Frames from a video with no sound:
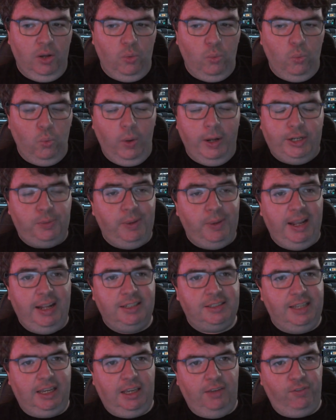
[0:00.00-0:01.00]
Which
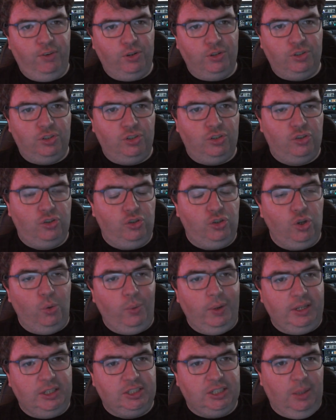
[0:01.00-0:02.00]
means, like, if you're
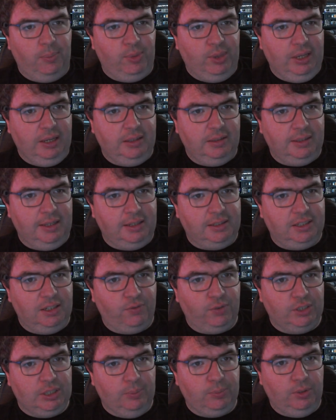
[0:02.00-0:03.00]
doing something like, say,
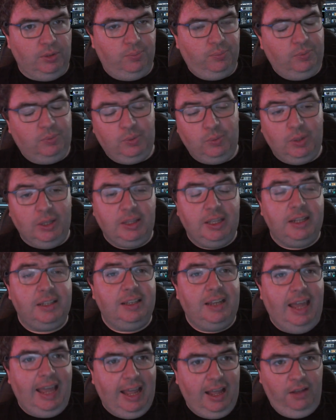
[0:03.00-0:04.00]
for example, they
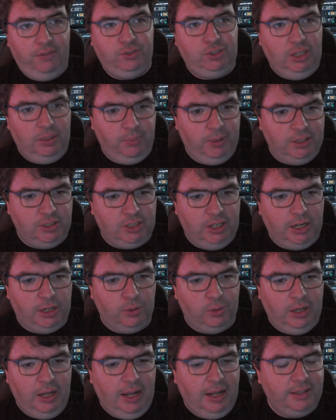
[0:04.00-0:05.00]
didn't have Senbon
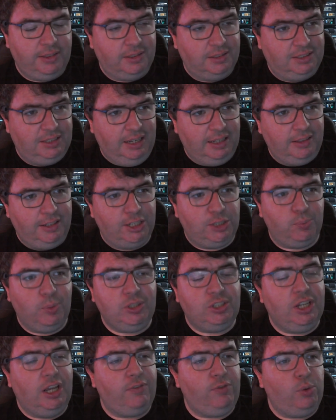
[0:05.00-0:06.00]
Zakura on the set list,
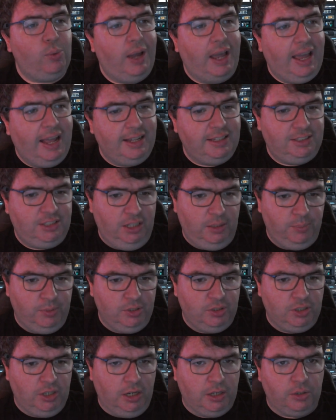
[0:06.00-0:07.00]
but say if you had
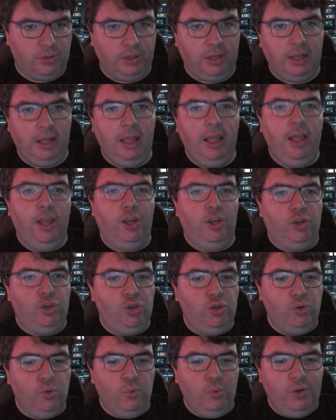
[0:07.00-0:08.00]
Senbon Zakura,
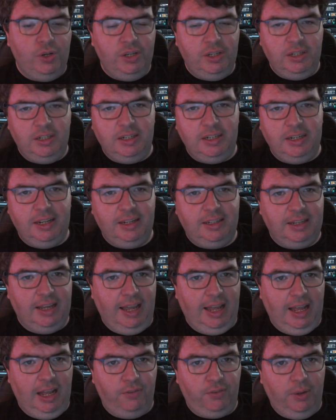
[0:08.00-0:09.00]
you need to
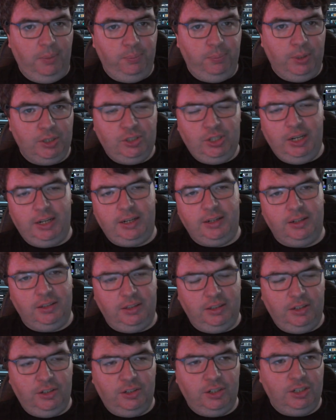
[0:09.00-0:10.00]
have a
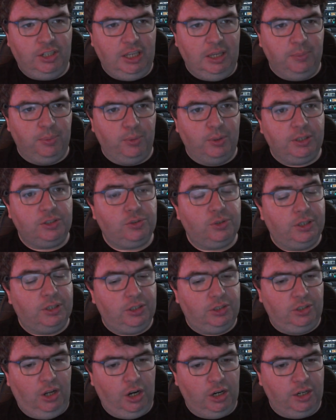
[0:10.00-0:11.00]
particularly good keyboardist or
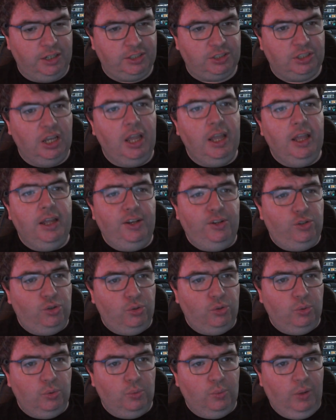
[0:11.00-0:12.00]
guitarist
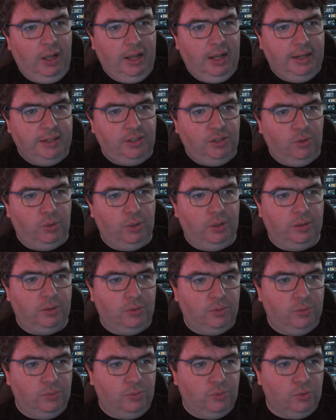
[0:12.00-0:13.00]
to on your
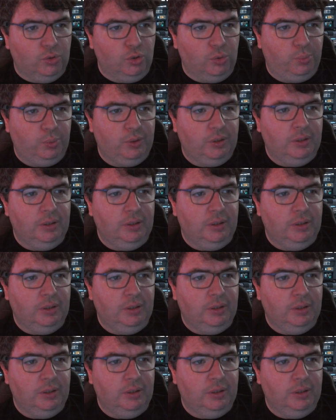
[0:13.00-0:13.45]
group